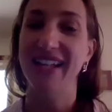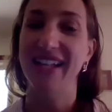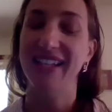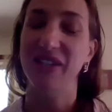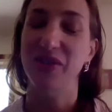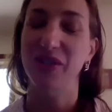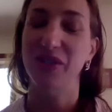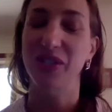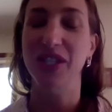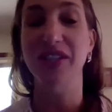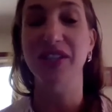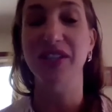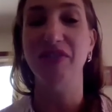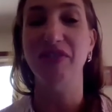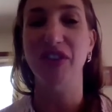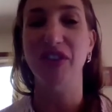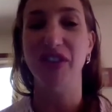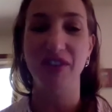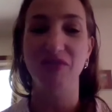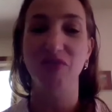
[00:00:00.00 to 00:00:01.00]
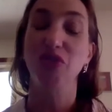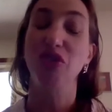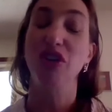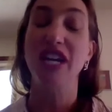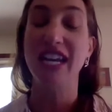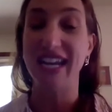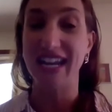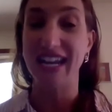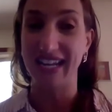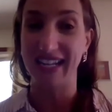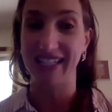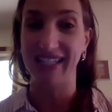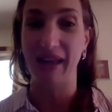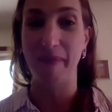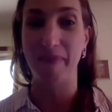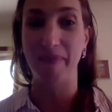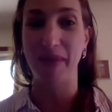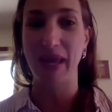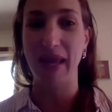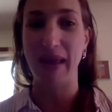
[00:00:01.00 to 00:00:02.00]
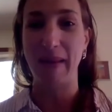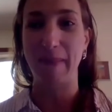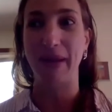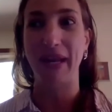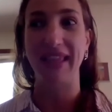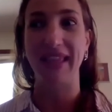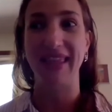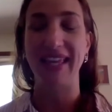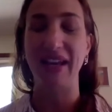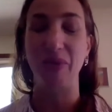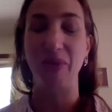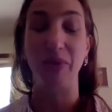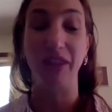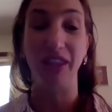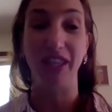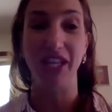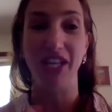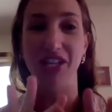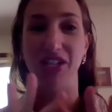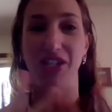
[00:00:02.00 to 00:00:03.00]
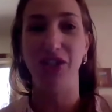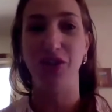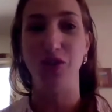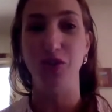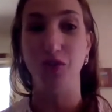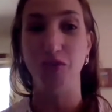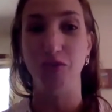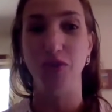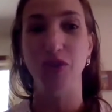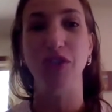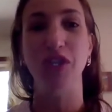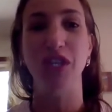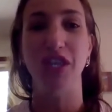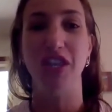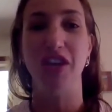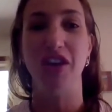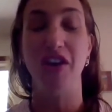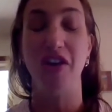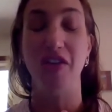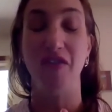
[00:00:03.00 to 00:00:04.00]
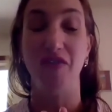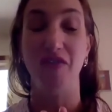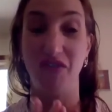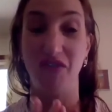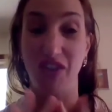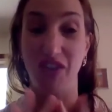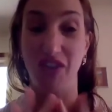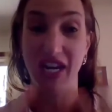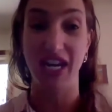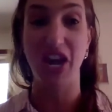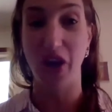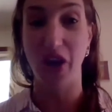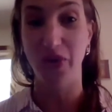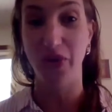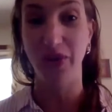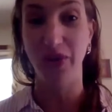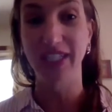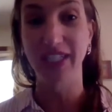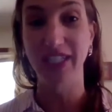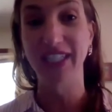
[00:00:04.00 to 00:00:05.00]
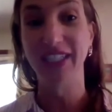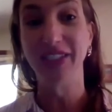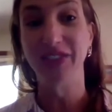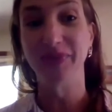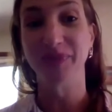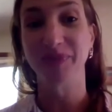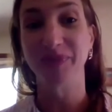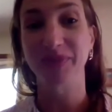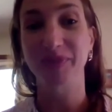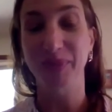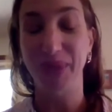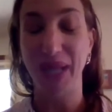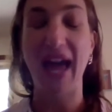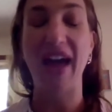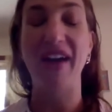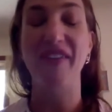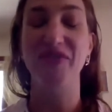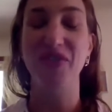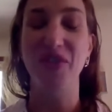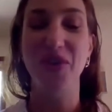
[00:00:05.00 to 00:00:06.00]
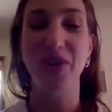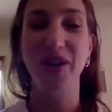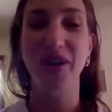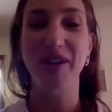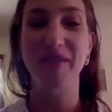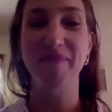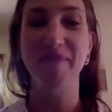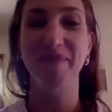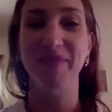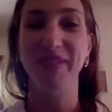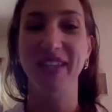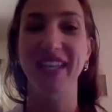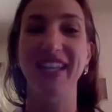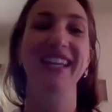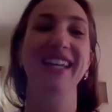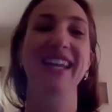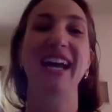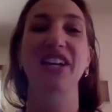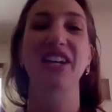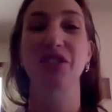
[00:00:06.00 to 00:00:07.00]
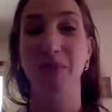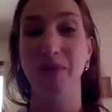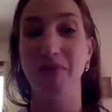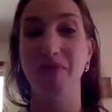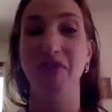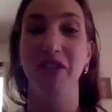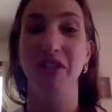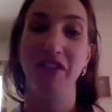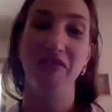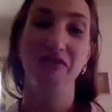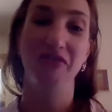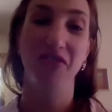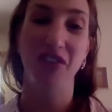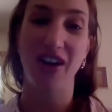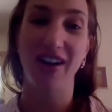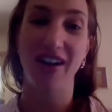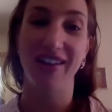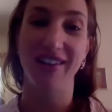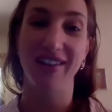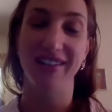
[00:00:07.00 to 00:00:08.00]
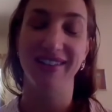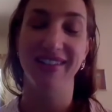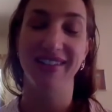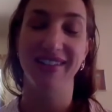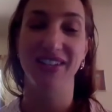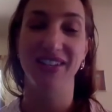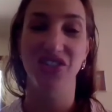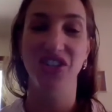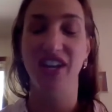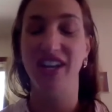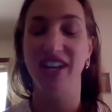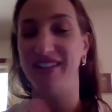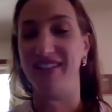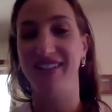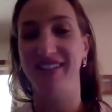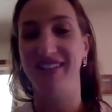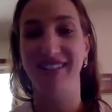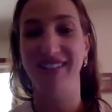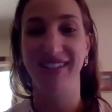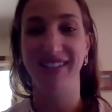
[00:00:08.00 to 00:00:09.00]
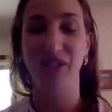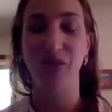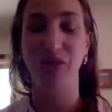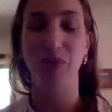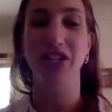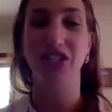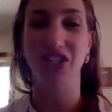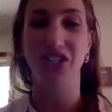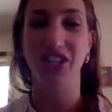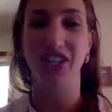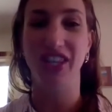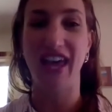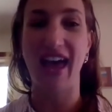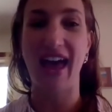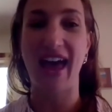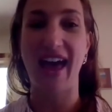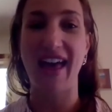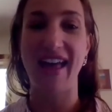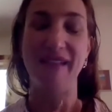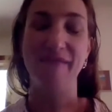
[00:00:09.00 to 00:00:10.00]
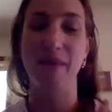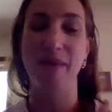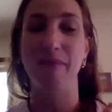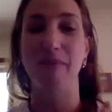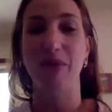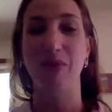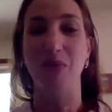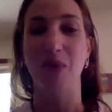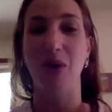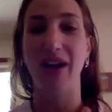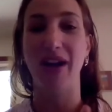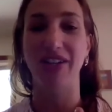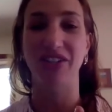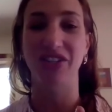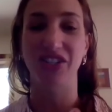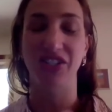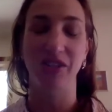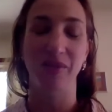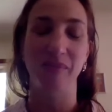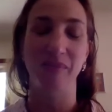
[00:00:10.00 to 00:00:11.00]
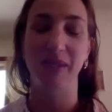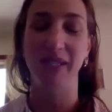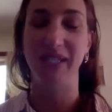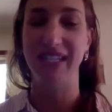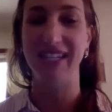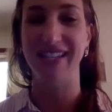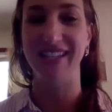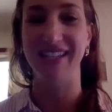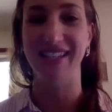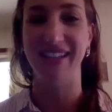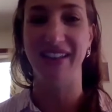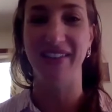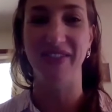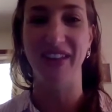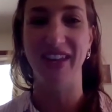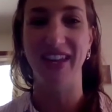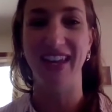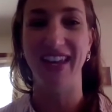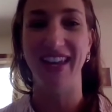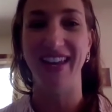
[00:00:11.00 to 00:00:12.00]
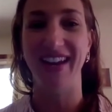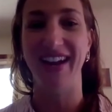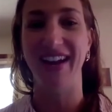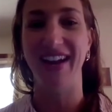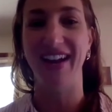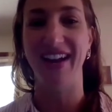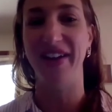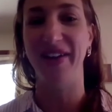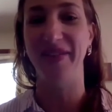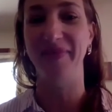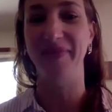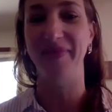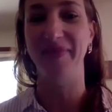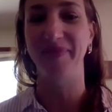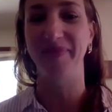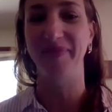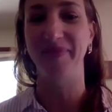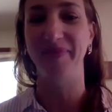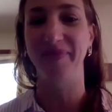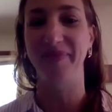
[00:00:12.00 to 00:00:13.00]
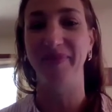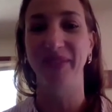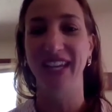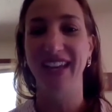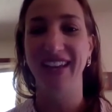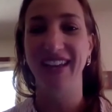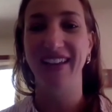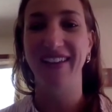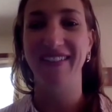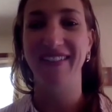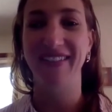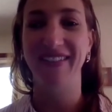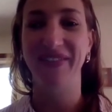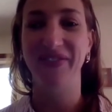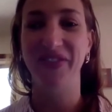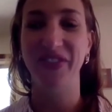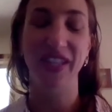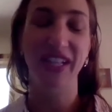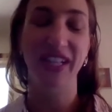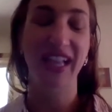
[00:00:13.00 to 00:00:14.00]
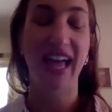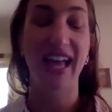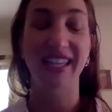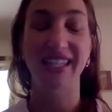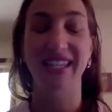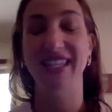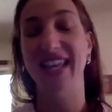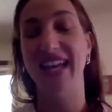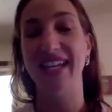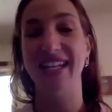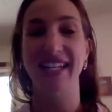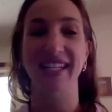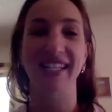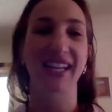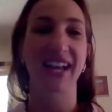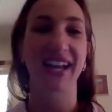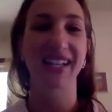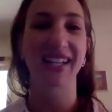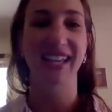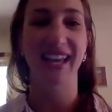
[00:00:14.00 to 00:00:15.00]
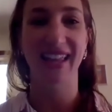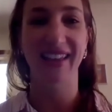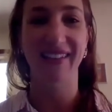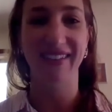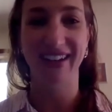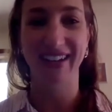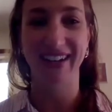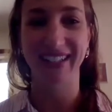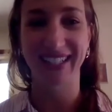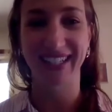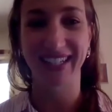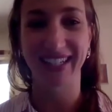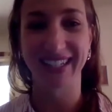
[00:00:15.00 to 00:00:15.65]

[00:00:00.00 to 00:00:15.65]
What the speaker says: So it's a little different than reading something, but I think with the Zoom, using the video platform, it could actually be really fun to just switch to that and maybe watch some scenes of it for the class, and then how that works.